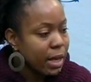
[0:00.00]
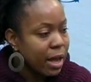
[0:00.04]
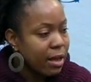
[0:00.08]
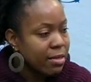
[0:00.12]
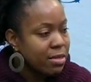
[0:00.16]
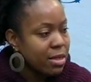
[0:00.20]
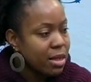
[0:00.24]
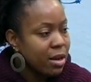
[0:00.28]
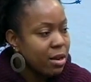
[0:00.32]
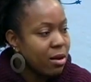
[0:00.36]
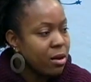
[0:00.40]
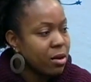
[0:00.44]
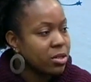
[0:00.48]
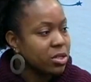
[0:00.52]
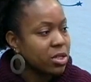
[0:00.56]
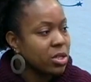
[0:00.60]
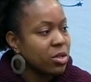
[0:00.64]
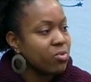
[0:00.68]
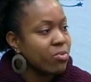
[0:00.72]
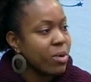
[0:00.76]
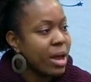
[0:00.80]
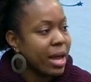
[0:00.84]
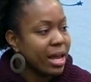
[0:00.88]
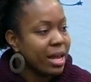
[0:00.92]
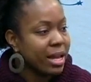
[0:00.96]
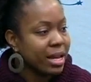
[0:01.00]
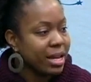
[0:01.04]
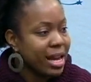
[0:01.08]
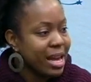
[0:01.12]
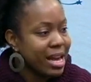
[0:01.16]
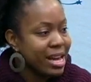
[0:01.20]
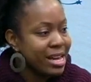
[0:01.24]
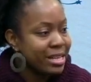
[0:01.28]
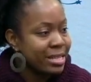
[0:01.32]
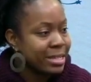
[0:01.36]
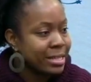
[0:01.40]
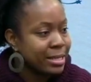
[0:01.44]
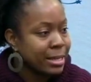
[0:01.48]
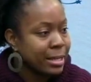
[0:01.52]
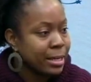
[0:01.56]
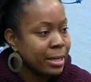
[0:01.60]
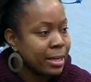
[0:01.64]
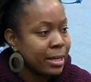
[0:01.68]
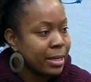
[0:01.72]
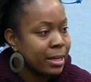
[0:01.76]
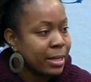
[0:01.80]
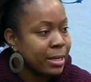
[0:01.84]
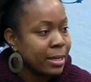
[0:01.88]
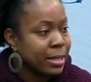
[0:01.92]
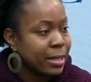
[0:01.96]
And then also
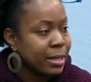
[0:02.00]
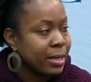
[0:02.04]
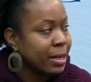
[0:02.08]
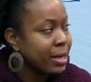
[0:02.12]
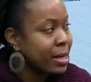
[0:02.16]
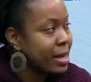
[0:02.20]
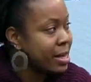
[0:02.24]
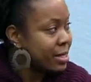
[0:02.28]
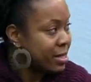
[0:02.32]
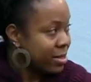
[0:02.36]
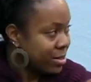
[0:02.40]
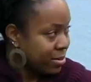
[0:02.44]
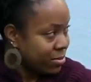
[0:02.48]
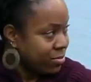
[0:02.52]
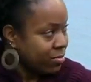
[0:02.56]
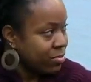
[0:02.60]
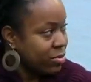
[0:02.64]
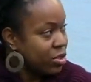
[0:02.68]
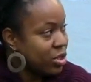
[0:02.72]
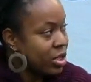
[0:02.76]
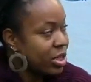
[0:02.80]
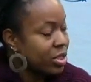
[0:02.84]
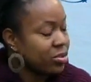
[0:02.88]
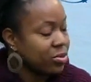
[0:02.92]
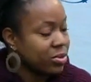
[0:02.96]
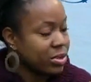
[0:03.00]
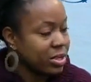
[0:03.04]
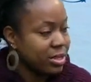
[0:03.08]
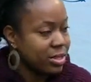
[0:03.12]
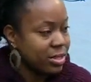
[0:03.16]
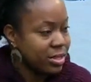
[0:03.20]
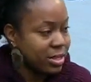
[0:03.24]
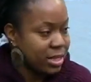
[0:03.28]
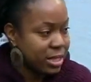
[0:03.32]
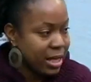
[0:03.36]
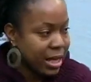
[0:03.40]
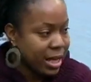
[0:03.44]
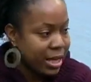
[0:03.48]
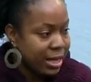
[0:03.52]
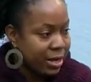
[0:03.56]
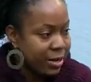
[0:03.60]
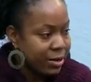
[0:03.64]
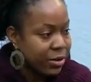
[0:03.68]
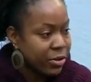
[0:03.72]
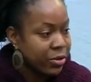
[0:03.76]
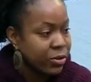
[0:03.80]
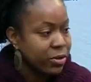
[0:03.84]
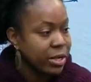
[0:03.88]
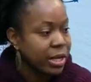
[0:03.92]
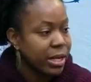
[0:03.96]
recognizing, as Rajendra said
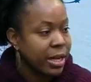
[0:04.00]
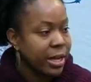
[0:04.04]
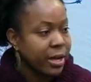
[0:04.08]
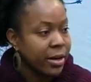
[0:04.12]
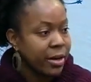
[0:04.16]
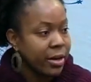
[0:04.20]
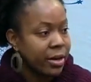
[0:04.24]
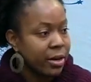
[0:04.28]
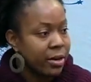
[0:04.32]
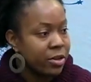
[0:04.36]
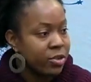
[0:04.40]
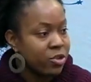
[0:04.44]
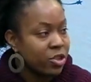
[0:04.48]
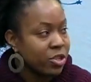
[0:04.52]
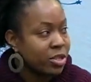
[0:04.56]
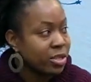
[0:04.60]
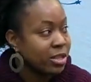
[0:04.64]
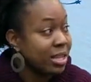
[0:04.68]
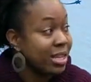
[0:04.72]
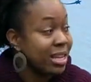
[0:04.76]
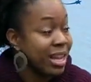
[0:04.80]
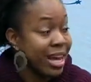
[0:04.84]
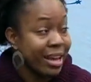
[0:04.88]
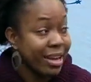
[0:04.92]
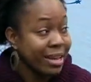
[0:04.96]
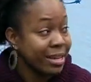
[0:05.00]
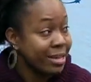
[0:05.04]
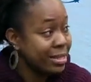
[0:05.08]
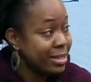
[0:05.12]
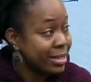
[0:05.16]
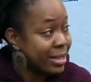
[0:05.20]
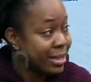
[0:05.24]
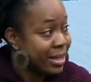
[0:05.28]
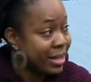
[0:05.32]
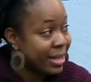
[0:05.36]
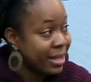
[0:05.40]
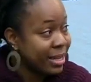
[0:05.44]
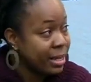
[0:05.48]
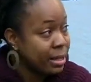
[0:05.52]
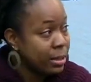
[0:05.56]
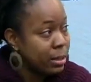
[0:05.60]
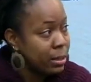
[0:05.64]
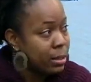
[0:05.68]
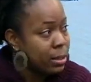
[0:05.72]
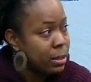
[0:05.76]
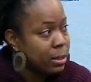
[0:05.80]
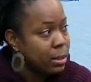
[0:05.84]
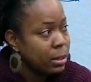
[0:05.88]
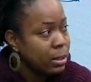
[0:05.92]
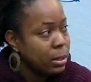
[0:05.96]
earlier, just the legacy.
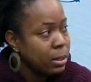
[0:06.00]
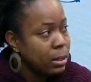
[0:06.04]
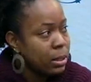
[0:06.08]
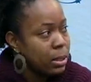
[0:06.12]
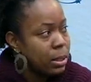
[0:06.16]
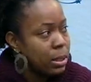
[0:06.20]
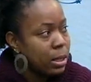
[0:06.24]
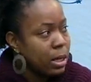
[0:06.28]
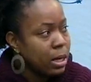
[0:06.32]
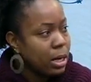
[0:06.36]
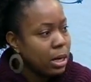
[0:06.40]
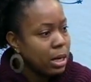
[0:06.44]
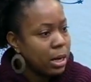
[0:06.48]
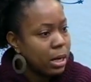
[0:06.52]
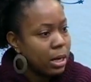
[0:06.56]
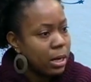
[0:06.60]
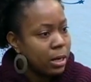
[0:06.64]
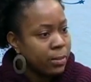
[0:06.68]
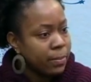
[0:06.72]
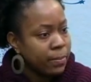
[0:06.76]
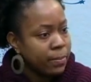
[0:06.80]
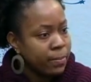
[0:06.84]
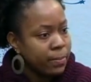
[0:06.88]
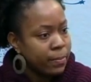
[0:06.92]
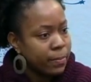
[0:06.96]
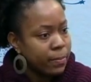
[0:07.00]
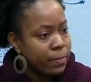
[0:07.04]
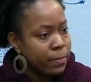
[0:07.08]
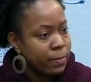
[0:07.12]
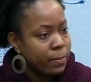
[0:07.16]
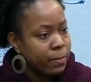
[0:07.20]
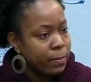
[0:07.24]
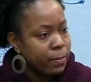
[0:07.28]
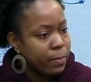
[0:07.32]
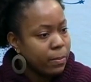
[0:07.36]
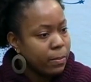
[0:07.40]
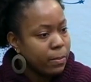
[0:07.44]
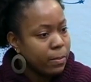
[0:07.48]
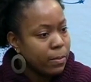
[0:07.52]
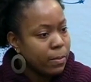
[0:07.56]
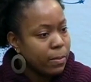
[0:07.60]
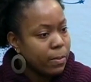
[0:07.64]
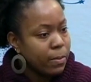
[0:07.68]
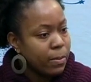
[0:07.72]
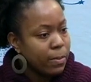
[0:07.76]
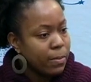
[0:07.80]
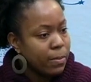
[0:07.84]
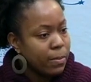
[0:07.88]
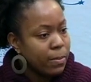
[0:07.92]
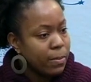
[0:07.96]

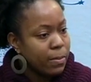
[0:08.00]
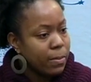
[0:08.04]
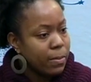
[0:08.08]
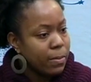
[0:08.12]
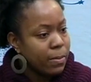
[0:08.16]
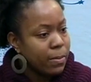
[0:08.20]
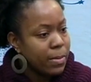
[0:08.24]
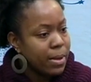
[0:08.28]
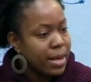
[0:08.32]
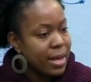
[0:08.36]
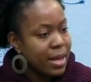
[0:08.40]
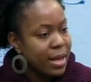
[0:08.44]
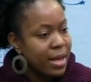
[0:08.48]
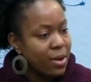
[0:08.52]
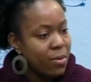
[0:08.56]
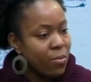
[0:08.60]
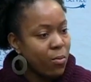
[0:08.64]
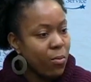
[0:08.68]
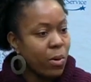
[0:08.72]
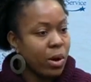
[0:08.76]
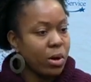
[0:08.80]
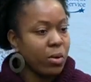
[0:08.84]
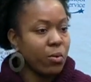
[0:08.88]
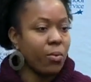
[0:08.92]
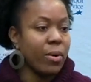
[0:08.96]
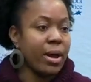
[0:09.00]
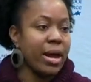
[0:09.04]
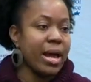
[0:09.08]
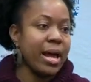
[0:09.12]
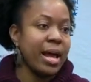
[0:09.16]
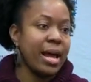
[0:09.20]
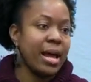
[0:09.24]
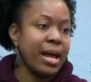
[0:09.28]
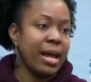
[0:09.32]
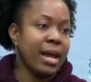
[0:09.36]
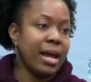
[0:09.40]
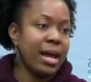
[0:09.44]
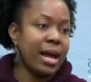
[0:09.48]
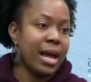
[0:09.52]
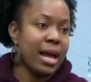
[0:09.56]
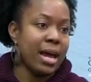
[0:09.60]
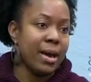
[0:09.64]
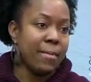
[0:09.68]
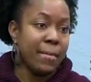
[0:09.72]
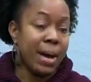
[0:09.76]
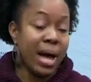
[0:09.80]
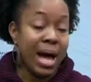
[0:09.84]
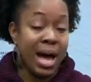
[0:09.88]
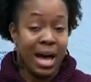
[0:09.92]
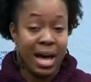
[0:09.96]
In what way
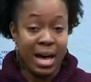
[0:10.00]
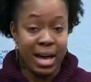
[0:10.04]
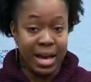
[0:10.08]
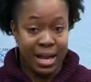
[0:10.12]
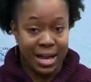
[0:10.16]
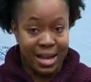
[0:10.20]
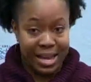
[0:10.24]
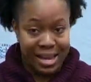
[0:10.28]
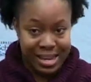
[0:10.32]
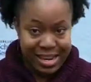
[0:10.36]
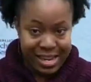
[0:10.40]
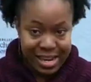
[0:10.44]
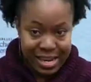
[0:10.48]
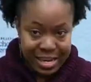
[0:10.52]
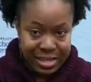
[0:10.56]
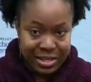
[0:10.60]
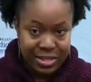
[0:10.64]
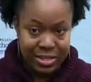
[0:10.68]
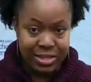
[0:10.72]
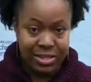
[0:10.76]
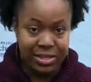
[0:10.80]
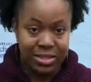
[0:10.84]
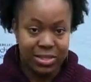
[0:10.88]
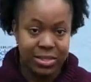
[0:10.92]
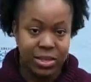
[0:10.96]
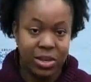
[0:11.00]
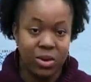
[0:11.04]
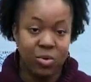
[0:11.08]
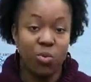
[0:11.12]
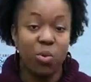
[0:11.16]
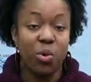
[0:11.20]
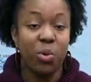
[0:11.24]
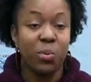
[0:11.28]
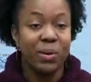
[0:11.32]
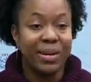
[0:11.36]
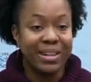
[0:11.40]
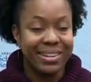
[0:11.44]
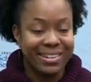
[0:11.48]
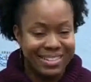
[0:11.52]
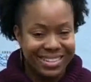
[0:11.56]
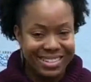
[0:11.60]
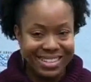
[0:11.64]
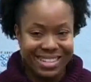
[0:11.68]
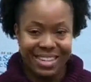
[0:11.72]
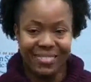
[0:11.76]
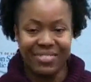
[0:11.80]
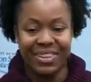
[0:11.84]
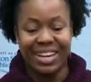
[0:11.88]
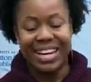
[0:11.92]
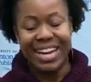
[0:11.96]
am I, as a woman
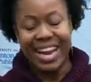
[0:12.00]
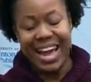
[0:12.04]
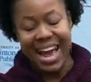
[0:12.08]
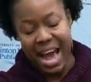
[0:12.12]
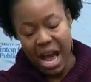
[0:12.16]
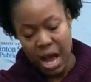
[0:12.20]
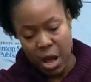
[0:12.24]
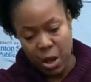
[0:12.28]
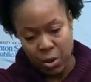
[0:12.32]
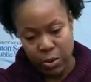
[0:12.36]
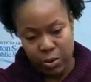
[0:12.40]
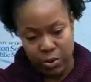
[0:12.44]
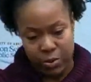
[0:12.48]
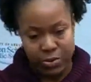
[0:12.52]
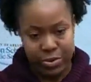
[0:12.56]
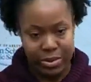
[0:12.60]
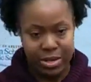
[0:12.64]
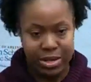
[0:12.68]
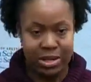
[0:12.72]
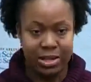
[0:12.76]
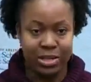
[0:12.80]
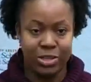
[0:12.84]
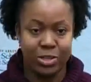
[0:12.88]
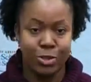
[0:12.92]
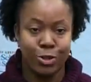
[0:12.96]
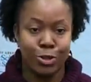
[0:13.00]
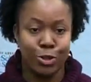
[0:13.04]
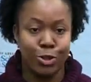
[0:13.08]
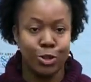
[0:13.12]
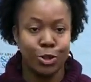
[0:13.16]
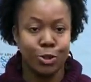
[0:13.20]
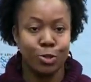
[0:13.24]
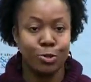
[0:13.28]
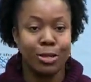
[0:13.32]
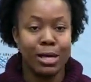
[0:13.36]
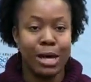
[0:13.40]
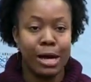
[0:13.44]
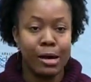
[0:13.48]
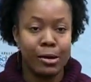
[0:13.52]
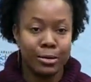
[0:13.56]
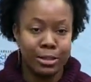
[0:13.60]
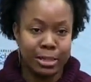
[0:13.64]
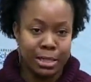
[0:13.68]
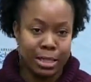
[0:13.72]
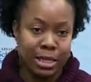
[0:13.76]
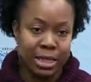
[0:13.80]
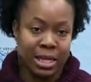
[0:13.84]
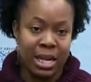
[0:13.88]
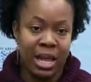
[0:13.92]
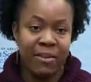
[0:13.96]
living now in
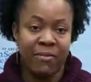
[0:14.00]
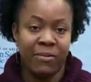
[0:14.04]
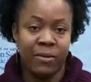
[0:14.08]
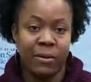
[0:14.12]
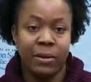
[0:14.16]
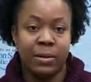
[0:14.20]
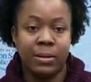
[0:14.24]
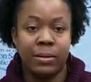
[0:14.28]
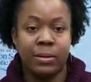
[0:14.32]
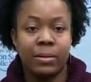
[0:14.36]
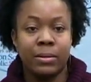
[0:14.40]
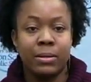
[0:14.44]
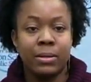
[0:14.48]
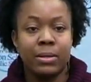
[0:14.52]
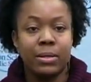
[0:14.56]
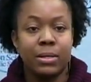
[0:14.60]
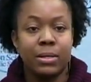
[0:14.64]
2011,